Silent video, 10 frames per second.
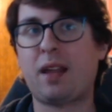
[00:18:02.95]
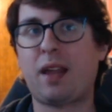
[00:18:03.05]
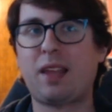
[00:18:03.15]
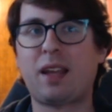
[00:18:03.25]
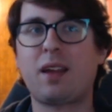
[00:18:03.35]
I
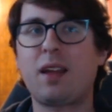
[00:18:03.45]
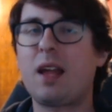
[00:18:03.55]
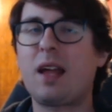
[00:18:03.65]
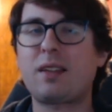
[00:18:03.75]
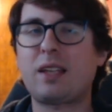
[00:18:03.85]
think
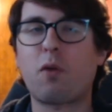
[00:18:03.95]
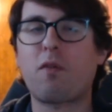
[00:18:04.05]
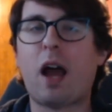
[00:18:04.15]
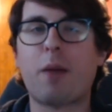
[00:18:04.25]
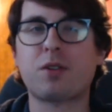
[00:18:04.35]
needle
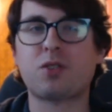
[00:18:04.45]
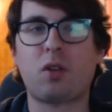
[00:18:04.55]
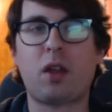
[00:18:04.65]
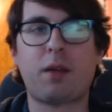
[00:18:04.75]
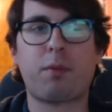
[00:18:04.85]
fibers are
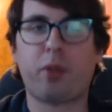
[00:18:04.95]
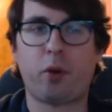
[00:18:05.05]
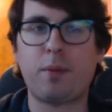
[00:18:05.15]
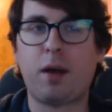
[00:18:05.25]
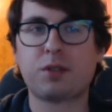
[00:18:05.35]
like
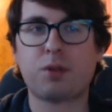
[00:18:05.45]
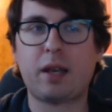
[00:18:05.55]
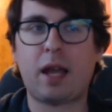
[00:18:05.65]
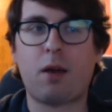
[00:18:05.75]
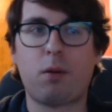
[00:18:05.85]
$30 right
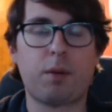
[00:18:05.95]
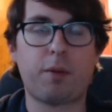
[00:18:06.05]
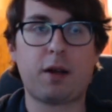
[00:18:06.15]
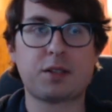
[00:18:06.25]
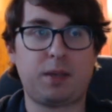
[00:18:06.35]
now,
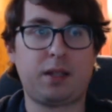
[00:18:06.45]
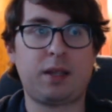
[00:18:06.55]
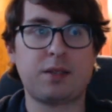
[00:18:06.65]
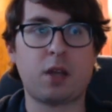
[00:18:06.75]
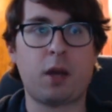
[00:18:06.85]
approximately.
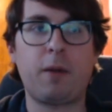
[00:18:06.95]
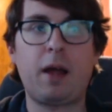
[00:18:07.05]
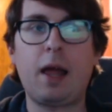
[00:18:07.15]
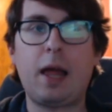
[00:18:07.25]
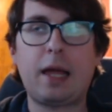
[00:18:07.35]
So
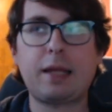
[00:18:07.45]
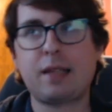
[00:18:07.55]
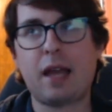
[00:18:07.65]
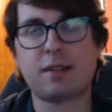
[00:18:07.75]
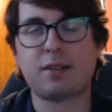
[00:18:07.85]

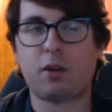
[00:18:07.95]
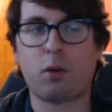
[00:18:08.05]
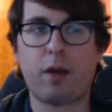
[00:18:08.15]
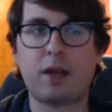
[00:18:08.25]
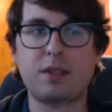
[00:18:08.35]
yeah, it's a little
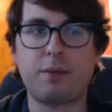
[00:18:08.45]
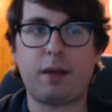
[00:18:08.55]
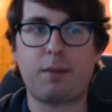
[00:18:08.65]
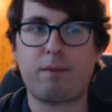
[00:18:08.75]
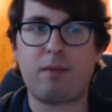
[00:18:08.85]
pricey,
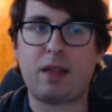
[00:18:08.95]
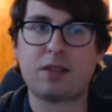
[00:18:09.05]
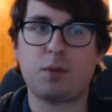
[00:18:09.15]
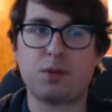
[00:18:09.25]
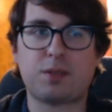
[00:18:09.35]
but that's
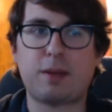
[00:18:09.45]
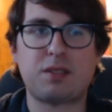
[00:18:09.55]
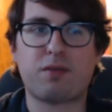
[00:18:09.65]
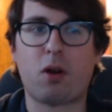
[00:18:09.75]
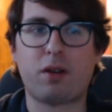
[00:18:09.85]
the most
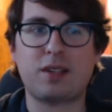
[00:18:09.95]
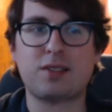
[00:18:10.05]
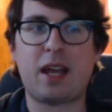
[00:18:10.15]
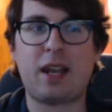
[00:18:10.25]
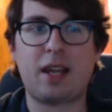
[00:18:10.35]
expensive card in the
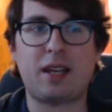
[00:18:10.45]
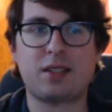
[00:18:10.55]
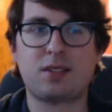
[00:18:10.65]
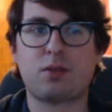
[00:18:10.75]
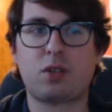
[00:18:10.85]
set, and
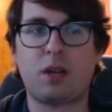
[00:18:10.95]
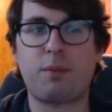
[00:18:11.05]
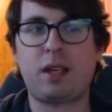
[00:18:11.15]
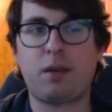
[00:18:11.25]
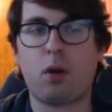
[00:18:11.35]
it's going to
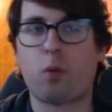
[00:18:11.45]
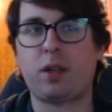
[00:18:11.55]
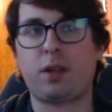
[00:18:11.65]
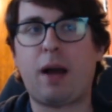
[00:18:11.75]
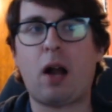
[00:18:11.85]
be a
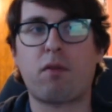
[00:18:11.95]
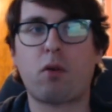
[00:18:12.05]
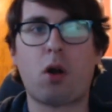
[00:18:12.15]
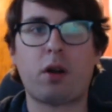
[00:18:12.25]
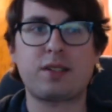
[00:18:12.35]
really powerful
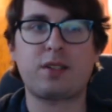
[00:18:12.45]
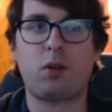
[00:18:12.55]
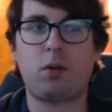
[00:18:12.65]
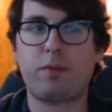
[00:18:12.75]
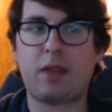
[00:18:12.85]
card
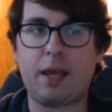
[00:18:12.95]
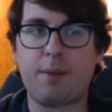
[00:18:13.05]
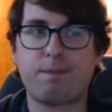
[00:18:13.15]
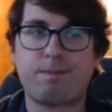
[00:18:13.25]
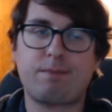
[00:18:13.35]
until they
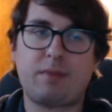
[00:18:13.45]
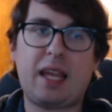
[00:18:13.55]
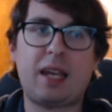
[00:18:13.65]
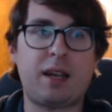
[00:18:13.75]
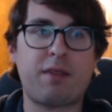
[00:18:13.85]

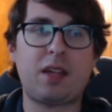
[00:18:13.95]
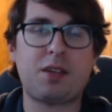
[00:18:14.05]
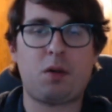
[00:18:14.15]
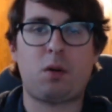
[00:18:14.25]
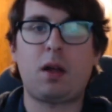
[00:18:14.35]
hit it if they do.